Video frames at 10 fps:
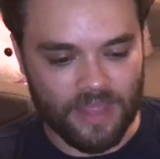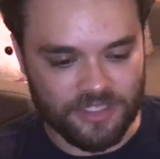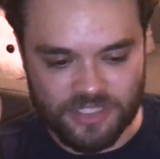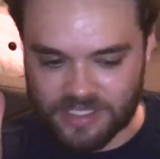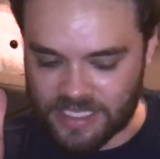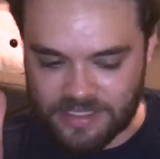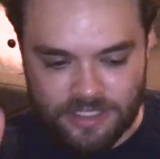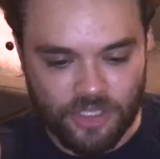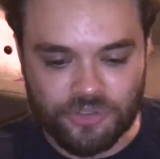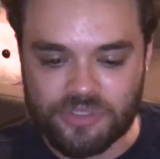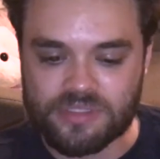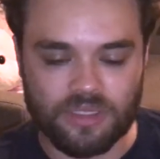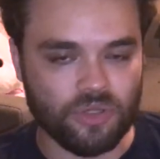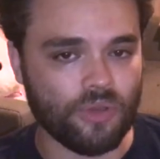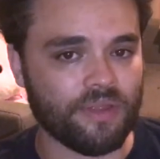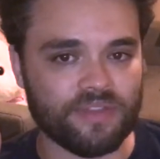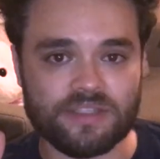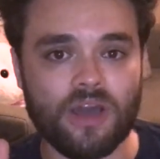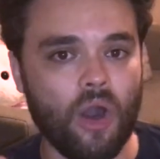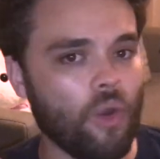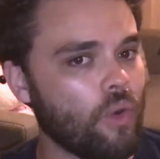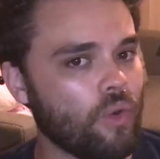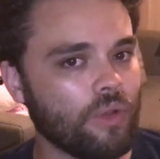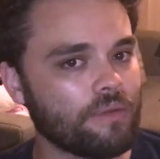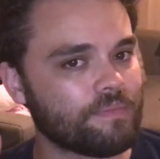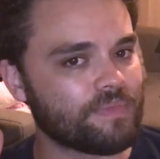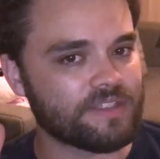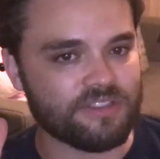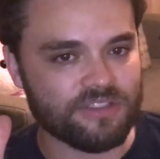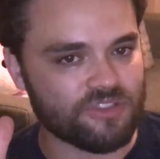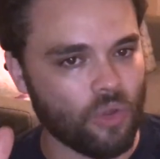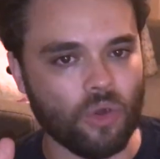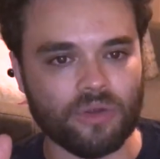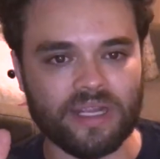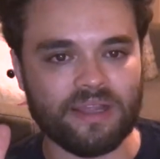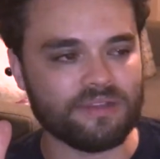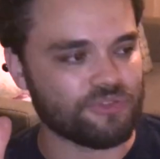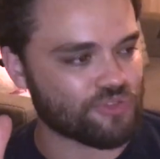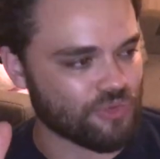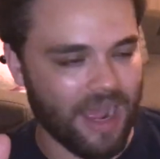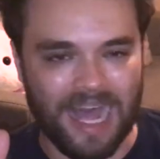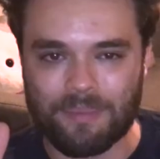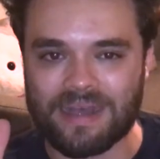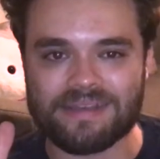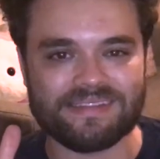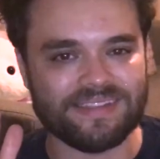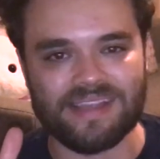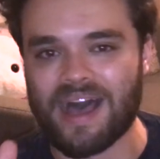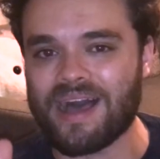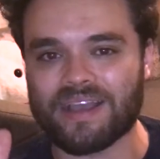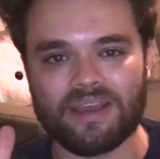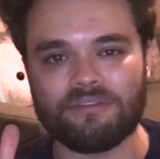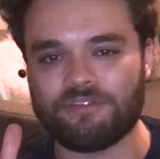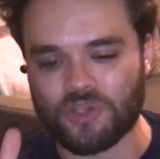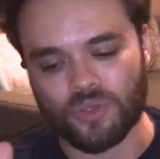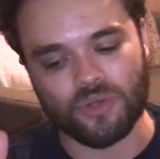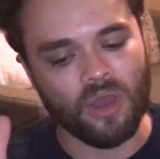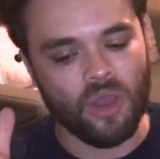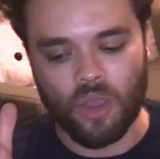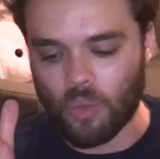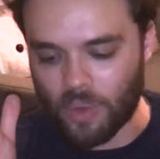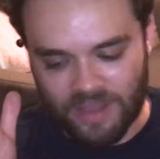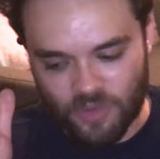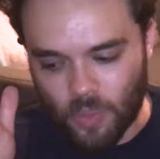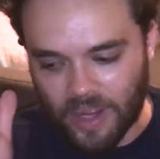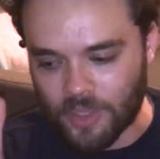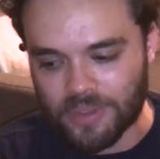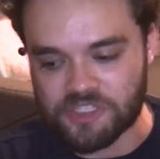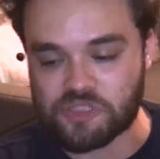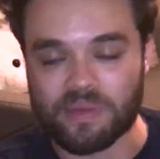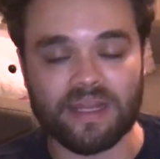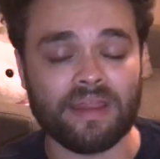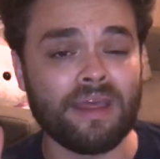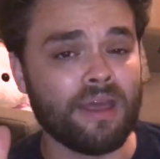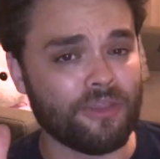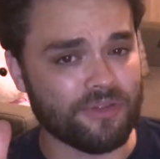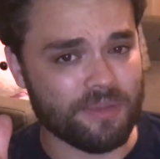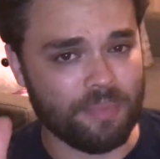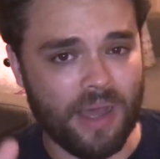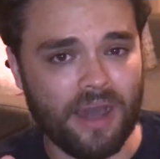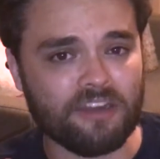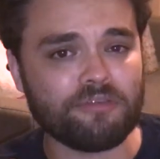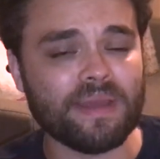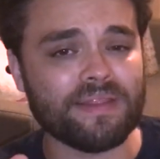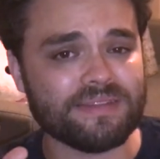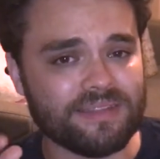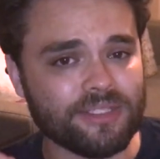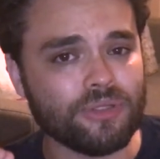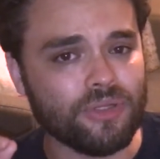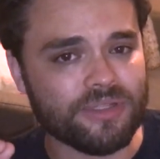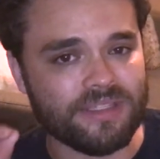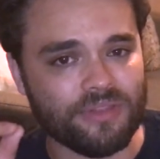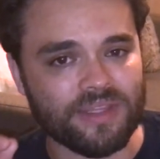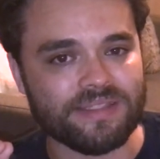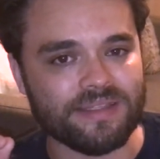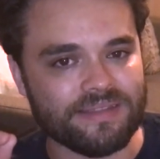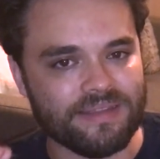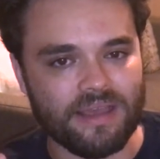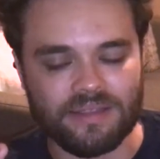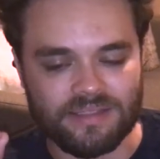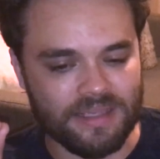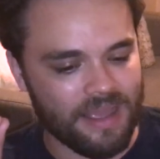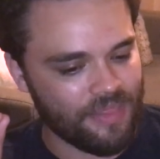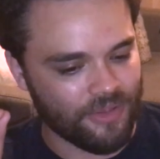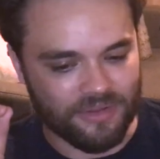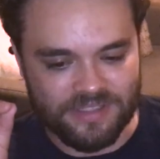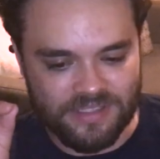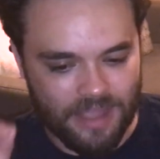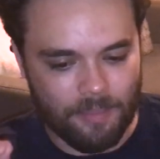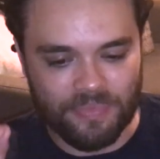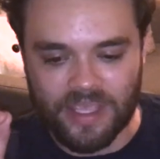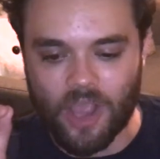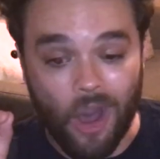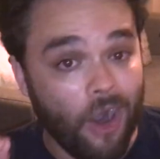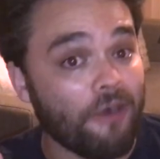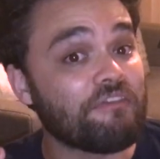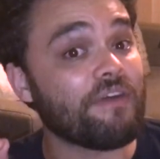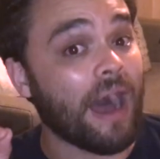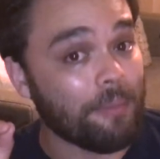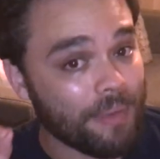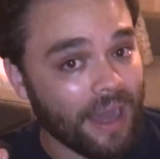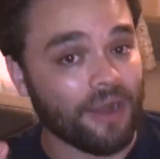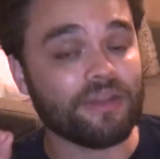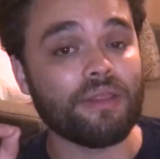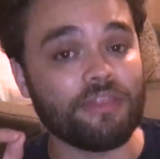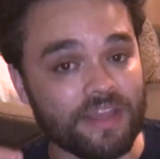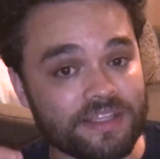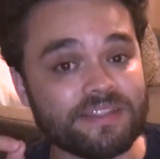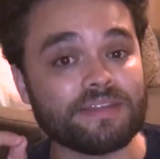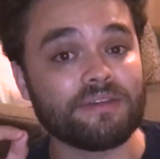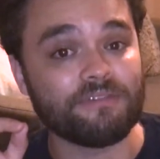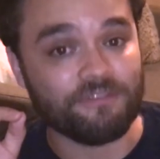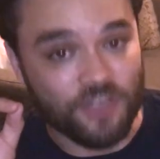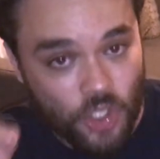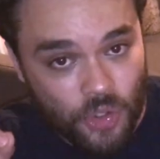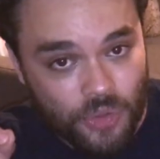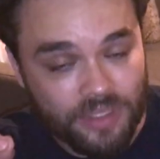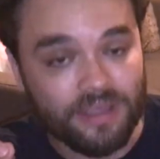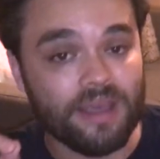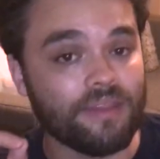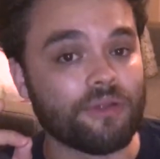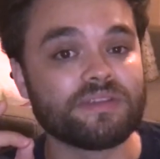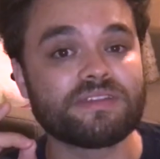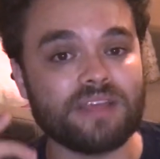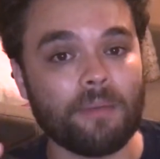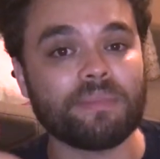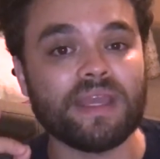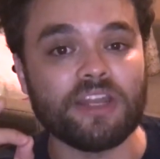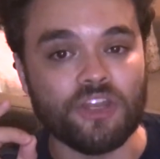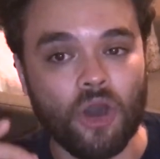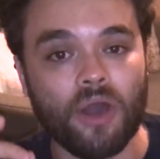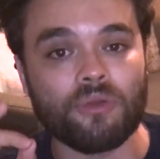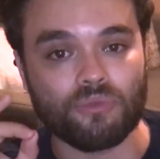that just continues to look at this whole story, drama, saga, feud, whatever way you want to spin it. There is a part of me that still looks at this and says, there is something off about this there is something not